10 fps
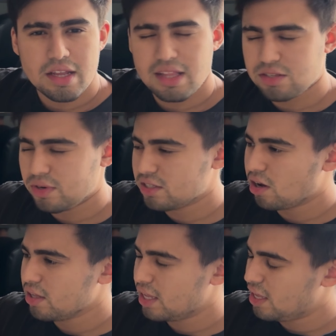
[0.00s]
That's what it's
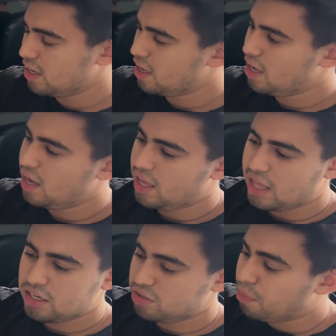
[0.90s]
called, I think.
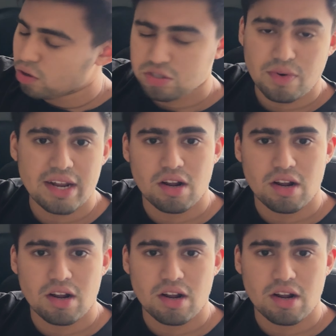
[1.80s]
That just bolts right